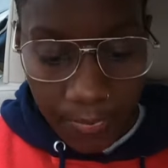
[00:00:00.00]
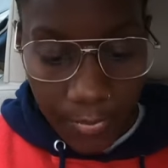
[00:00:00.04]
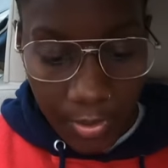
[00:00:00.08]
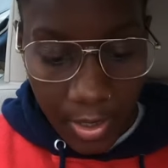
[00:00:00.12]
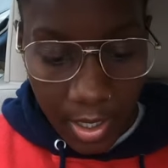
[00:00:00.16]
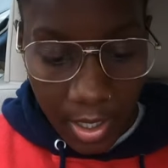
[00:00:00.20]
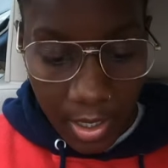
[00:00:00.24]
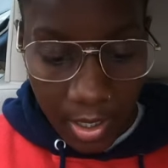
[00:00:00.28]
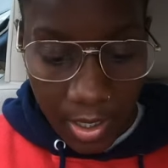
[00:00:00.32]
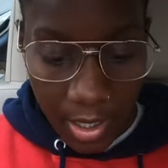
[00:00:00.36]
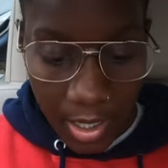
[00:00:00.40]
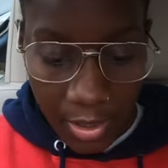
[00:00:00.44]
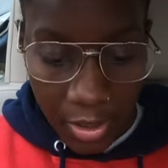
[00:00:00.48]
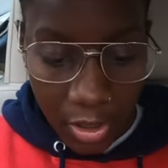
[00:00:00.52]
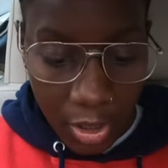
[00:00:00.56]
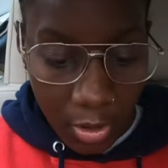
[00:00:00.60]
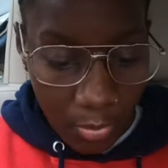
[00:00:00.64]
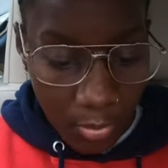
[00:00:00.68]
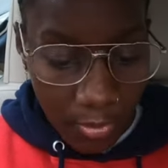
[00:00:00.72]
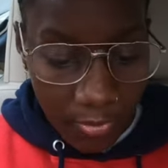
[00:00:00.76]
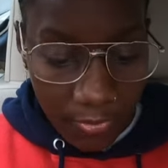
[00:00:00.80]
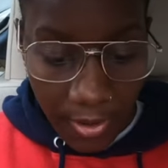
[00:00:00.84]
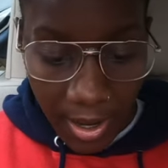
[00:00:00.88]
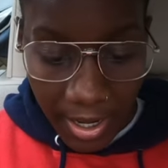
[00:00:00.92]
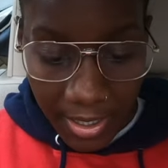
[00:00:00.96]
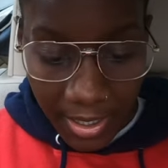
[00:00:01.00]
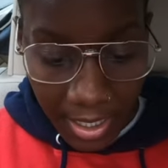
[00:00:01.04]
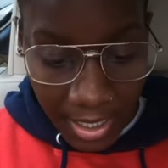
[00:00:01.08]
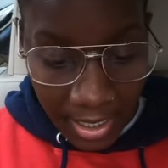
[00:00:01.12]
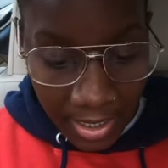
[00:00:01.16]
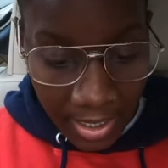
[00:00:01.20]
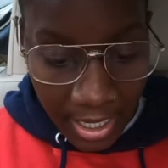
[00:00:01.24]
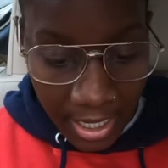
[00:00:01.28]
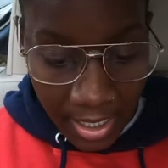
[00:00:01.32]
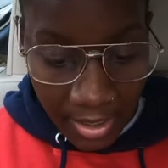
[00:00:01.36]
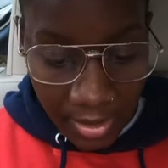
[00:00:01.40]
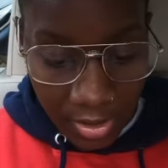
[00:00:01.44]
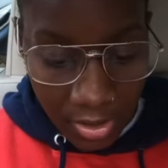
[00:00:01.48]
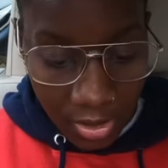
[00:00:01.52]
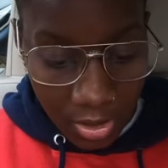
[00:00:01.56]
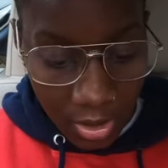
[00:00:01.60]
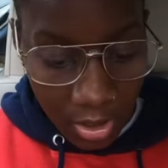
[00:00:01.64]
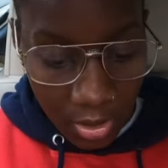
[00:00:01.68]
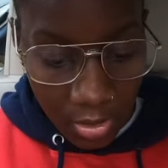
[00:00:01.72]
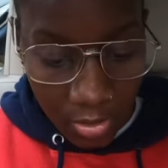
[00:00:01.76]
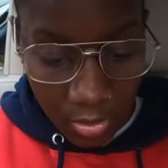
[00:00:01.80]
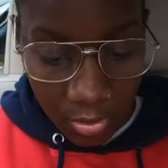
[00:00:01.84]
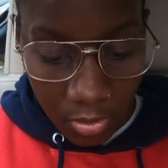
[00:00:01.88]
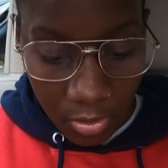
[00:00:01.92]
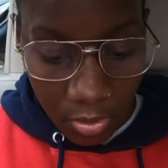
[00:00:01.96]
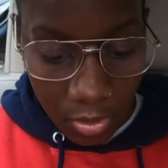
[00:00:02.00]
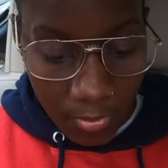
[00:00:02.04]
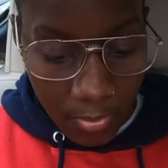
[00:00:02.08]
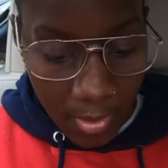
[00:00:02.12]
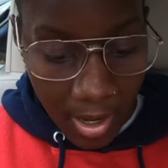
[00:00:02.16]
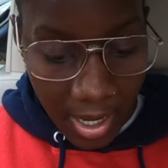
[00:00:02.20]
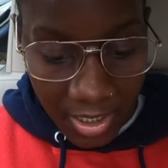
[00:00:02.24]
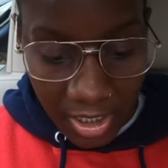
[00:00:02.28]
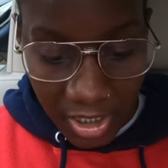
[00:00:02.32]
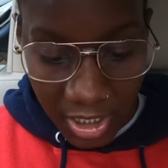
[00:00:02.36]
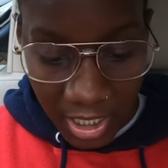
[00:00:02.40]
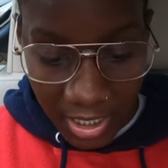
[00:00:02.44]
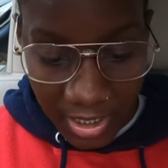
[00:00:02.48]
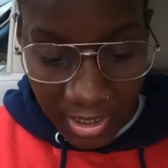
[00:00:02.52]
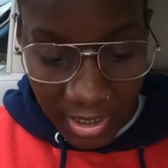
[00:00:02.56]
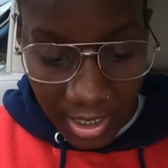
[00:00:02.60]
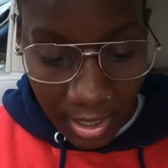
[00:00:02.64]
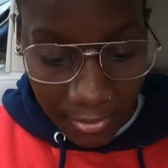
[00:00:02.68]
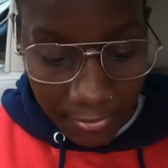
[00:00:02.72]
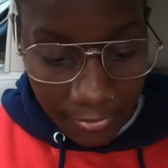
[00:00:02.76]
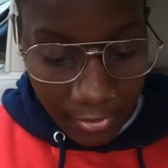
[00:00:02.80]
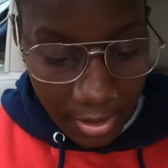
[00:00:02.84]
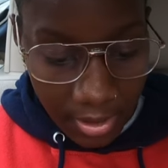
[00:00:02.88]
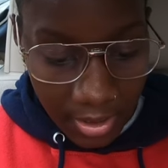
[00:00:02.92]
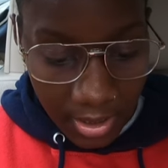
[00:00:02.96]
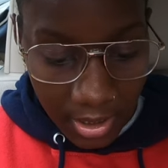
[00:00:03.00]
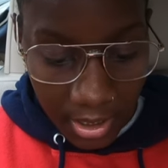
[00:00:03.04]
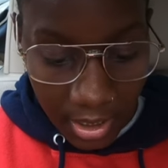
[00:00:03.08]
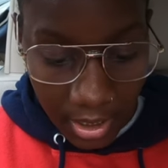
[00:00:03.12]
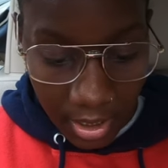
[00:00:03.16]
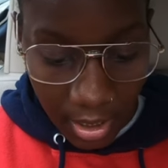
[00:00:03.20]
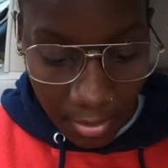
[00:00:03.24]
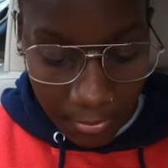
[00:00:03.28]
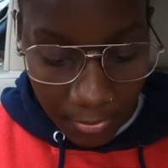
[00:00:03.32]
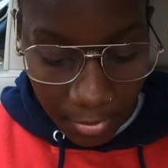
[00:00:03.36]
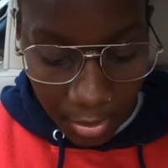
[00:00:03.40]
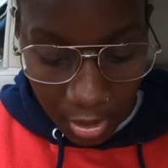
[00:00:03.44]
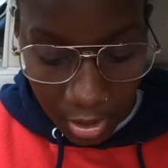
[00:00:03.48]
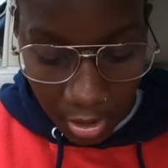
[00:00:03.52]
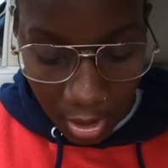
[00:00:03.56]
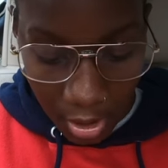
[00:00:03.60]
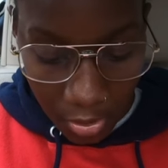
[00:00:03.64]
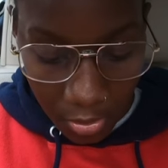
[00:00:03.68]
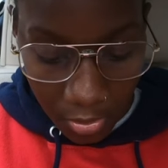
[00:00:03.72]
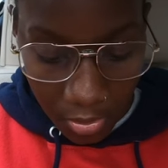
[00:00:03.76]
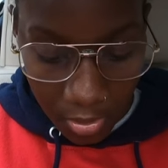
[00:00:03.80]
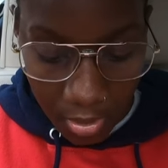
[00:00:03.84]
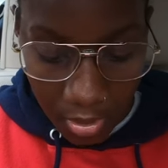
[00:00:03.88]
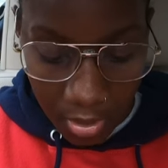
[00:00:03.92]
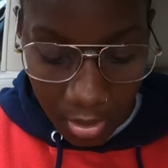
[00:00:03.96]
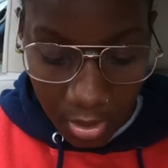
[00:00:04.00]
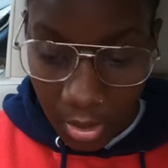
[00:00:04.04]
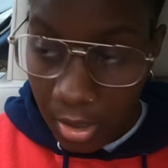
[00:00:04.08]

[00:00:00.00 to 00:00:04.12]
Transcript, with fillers: yeah and you can refine it again so you might change ethnicity i'm gonna go